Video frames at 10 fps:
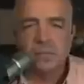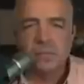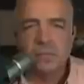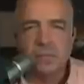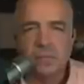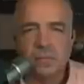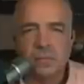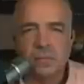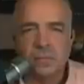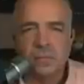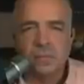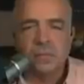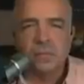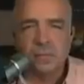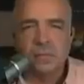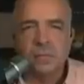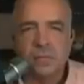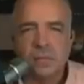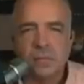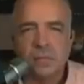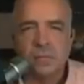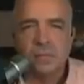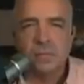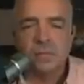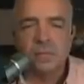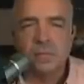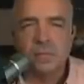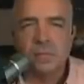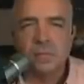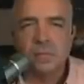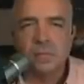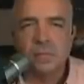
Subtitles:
(not speaking)